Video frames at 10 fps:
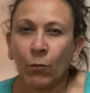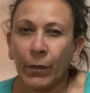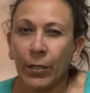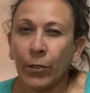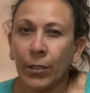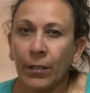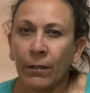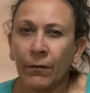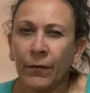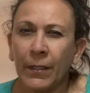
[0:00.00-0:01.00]
weird.
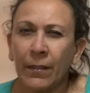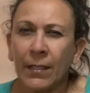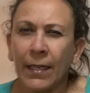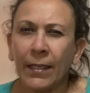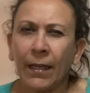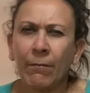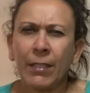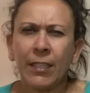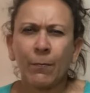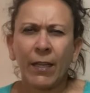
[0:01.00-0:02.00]
It feels like
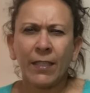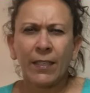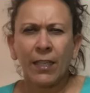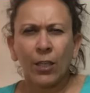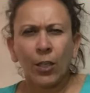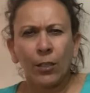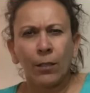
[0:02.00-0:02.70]
empty space there.